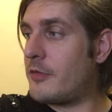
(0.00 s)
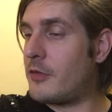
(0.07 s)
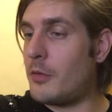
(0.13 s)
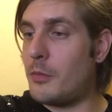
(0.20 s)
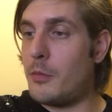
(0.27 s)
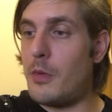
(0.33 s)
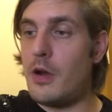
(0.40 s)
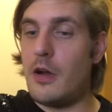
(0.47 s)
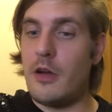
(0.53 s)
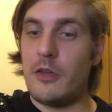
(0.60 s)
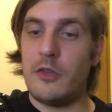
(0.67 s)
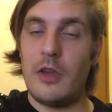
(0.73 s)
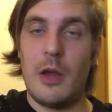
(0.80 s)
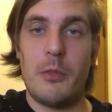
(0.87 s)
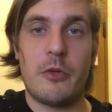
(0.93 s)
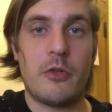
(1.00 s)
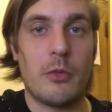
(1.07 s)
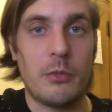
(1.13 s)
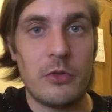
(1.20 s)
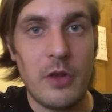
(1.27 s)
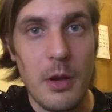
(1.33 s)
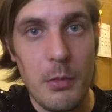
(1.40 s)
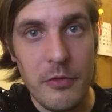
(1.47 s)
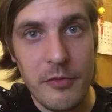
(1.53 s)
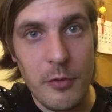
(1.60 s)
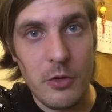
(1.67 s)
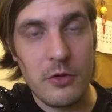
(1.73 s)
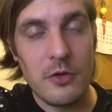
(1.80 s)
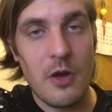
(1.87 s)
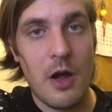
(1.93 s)
some uh, sabers from
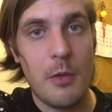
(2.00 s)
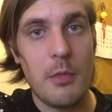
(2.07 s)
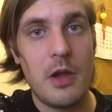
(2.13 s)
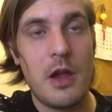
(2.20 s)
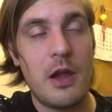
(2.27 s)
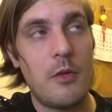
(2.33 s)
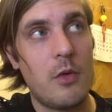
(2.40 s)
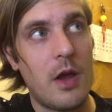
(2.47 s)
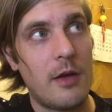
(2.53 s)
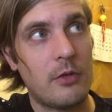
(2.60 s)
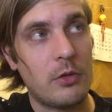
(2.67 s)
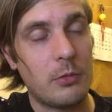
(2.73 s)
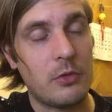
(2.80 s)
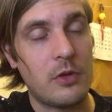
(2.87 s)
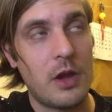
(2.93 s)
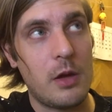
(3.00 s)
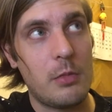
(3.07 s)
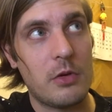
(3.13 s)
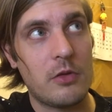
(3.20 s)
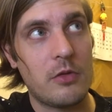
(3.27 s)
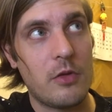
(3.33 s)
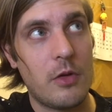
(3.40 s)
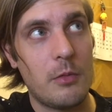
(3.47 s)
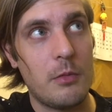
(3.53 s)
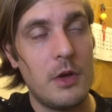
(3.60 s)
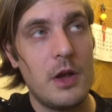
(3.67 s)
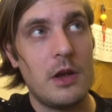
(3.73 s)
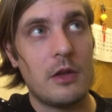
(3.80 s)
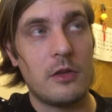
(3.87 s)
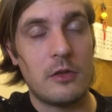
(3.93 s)
Saberforge coming, we have some sabers from
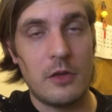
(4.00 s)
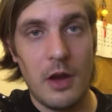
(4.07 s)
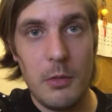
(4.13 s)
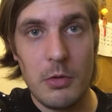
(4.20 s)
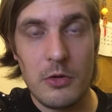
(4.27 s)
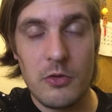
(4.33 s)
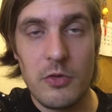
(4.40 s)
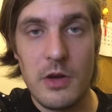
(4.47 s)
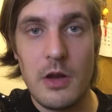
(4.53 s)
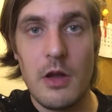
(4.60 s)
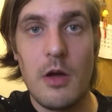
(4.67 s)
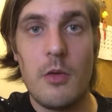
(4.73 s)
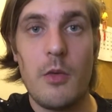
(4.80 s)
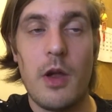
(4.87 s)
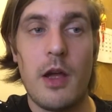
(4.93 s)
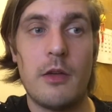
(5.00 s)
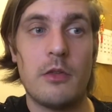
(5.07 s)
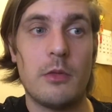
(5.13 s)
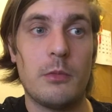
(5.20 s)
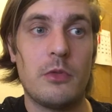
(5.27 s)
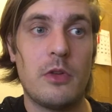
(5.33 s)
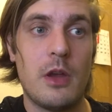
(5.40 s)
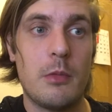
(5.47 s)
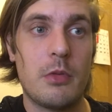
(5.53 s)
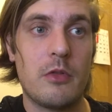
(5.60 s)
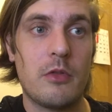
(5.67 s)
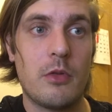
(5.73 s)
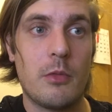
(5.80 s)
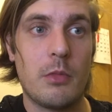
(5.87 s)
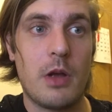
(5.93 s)
Saber Trio, we have some sabers
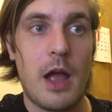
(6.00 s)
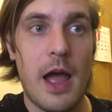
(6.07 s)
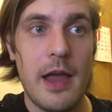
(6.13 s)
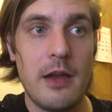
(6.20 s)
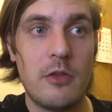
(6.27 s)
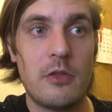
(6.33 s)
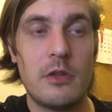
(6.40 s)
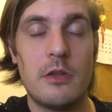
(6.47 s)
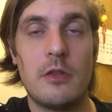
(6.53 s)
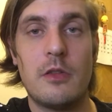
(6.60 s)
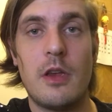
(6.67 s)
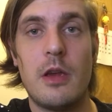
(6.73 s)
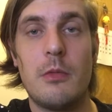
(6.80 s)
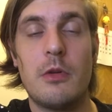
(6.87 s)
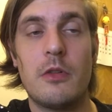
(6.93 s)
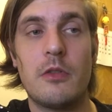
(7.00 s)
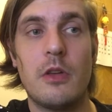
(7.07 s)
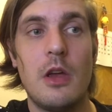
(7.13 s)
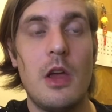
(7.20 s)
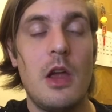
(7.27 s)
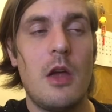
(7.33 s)
from Kaizen Sabers,